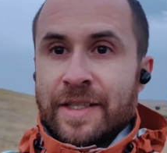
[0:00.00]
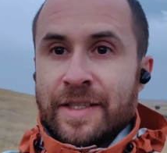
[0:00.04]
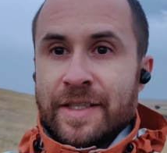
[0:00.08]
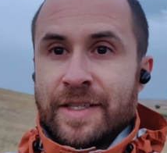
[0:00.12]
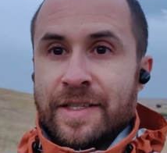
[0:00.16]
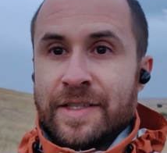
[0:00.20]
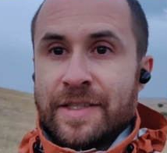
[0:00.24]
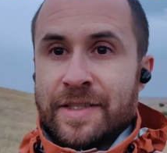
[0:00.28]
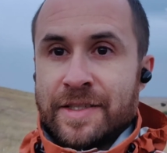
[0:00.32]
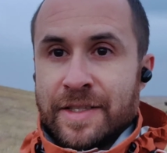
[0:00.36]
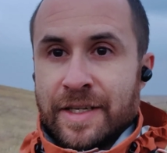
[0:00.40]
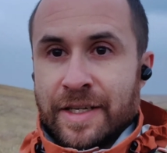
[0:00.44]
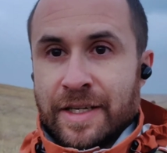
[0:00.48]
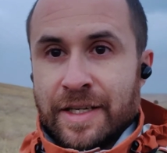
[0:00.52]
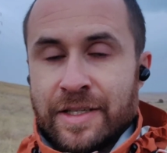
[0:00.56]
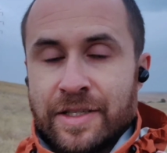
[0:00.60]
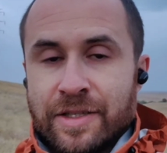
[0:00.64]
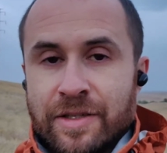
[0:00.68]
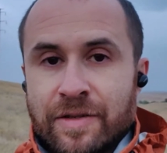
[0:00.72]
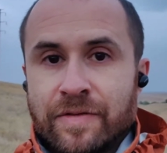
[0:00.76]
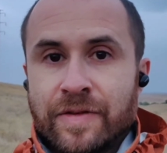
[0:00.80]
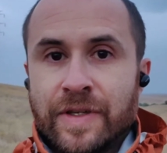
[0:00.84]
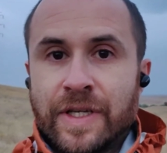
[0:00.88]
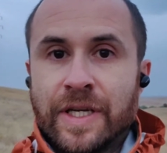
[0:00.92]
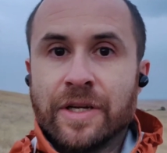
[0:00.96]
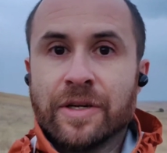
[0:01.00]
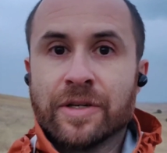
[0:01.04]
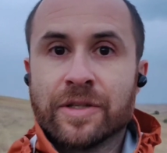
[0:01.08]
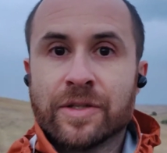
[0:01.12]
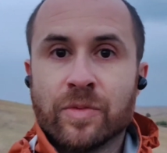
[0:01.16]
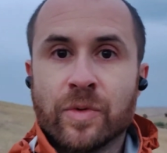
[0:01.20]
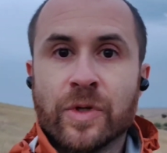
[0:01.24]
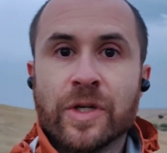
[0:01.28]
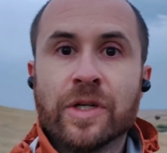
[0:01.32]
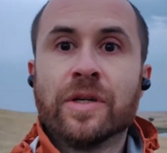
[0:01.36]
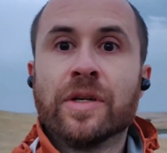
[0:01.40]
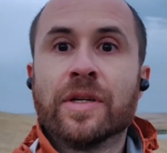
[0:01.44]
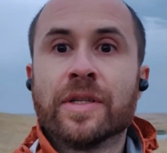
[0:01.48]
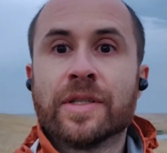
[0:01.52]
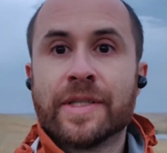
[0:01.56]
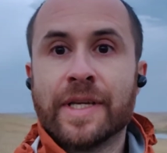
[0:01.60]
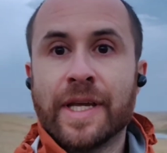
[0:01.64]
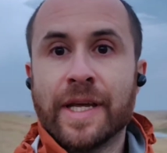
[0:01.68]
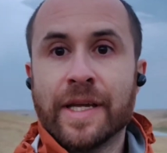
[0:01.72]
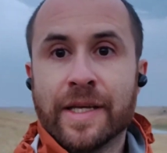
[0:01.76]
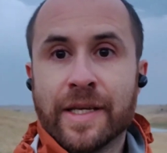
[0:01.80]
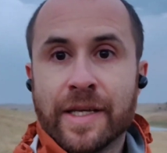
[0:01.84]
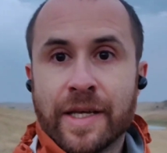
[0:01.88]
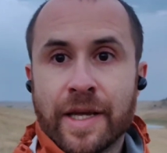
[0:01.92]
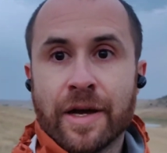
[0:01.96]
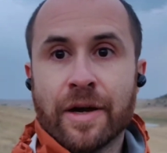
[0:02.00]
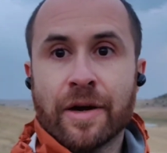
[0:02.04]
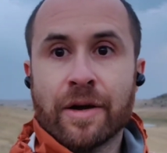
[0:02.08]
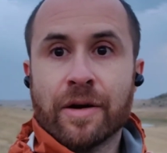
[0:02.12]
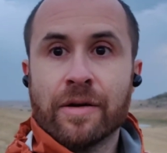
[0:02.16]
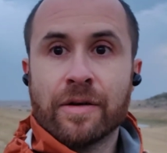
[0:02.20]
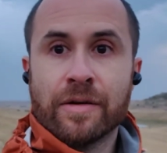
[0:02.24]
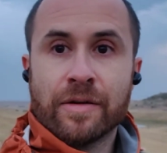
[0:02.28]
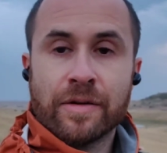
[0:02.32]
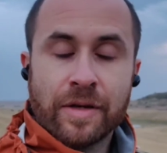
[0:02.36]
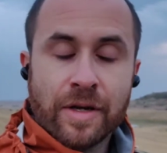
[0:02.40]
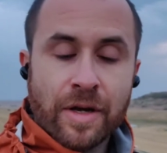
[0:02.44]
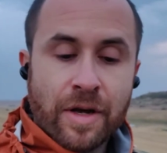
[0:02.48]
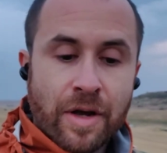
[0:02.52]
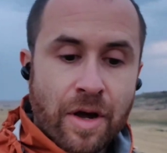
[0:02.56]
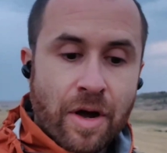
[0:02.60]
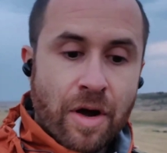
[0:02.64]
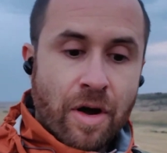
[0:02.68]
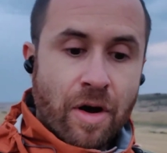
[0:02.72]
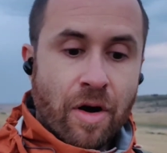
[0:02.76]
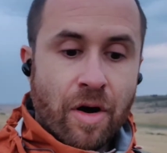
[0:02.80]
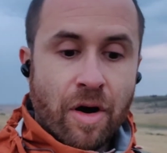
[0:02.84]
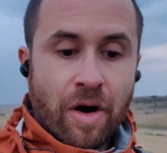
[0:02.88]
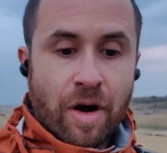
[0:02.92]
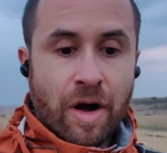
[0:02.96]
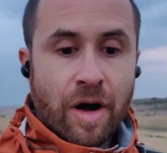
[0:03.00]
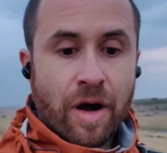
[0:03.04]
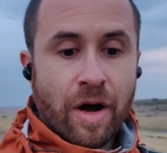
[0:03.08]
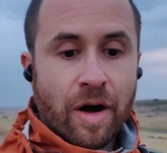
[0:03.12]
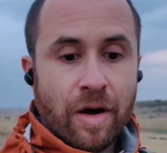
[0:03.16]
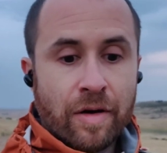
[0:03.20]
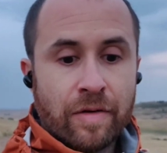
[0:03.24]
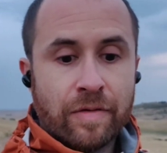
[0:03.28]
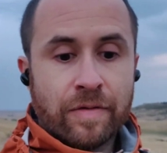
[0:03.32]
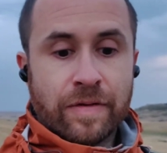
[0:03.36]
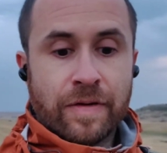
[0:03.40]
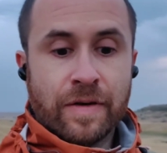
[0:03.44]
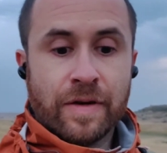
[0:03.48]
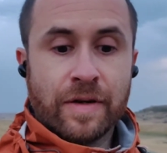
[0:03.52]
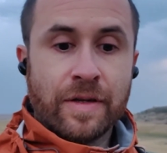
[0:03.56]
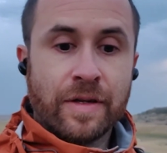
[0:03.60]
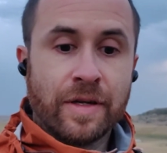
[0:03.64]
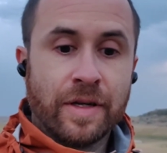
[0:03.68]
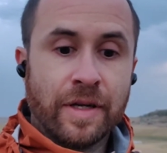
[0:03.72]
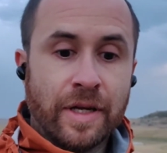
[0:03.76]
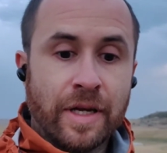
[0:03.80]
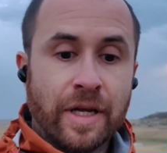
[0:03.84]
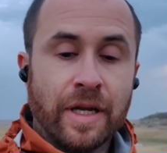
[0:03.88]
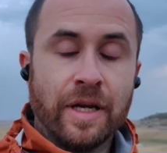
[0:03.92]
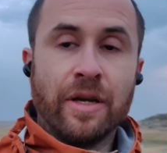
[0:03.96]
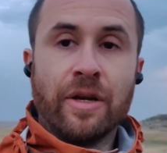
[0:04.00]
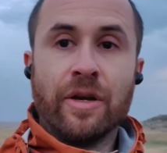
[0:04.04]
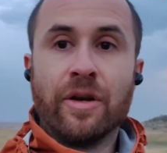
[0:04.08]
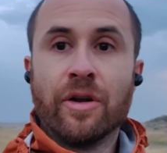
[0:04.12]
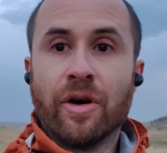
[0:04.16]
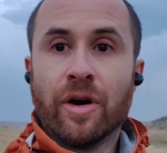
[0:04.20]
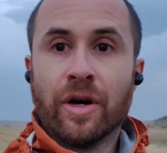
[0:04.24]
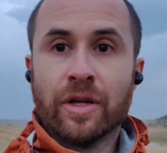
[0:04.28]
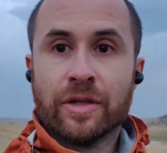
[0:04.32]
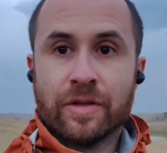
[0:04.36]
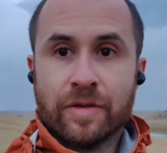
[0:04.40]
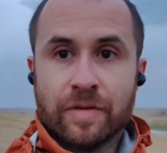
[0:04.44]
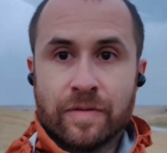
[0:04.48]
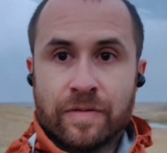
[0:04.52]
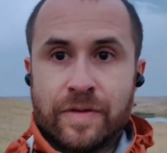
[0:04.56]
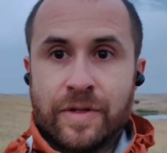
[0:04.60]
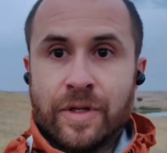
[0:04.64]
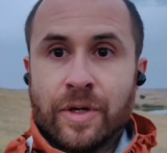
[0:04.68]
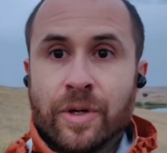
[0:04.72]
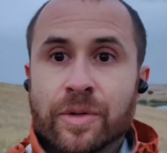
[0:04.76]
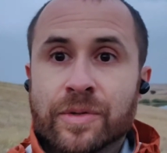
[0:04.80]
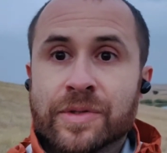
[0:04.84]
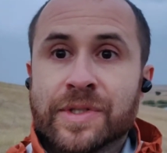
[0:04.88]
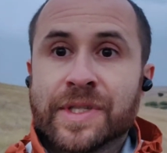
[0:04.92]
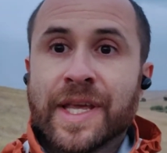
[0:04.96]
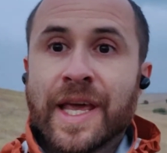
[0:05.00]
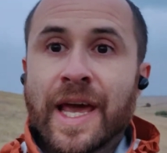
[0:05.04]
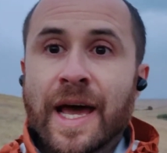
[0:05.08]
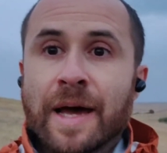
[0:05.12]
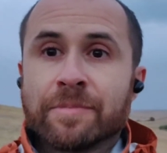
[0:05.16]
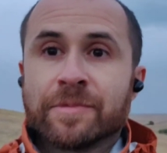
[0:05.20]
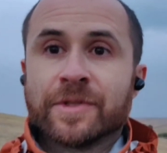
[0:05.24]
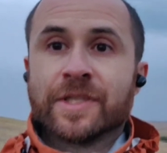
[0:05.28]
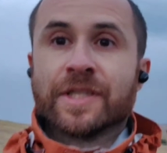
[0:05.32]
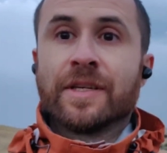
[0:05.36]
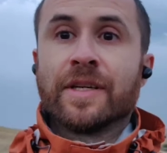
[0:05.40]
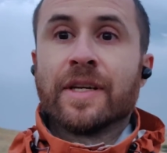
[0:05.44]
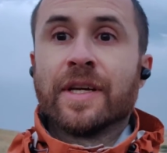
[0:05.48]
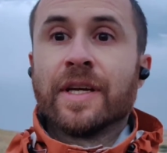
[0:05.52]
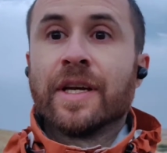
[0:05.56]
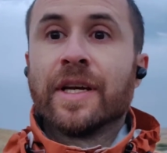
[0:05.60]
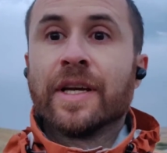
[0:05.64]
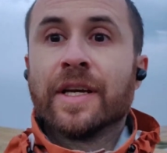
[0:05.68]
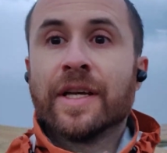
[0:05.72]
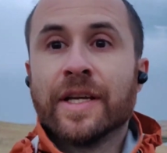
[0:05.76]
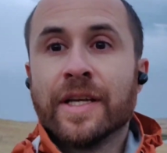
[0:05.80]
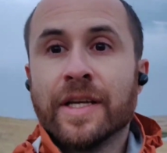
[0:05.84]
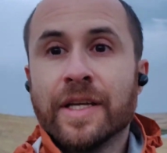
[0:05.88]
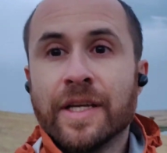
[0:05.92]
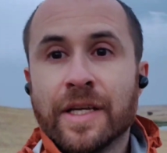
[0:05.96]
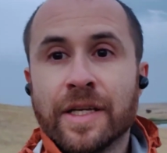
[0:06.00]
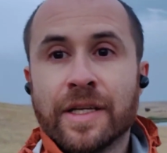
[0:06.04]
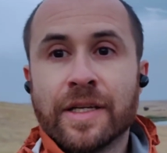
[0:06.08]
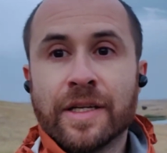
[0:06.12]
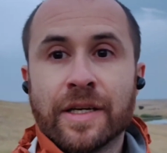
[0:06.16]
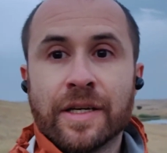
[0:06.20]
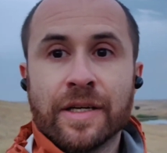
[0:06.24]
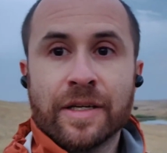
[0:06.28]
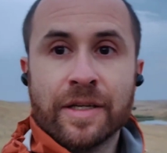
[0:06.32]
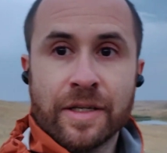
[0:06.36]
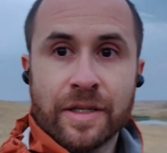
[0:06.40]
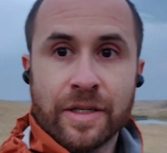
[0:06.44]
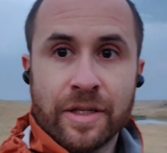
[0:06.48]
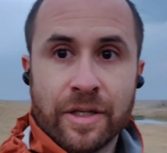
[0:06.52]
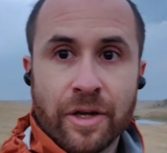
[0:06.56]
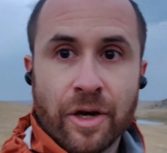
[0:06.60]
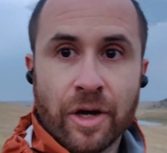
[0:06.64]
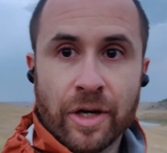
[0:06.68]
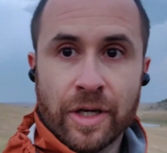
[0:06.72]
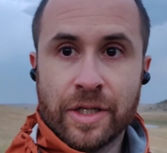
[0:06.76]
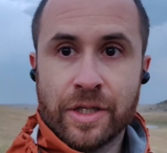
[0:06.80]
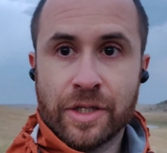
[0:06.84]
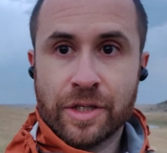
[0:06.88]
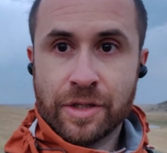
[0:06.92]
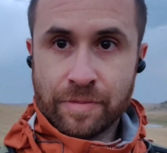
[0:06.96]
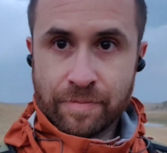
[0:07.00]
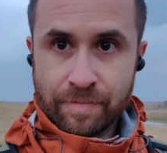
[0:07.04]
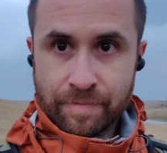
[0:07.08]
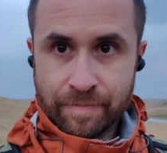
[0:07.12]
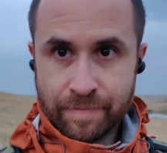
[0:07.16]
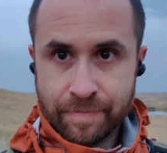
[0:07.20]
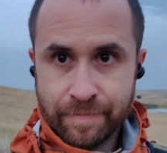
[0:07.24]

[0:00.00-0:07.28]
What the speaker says: this series of videos will take care of a lot of those gaps in knowledge.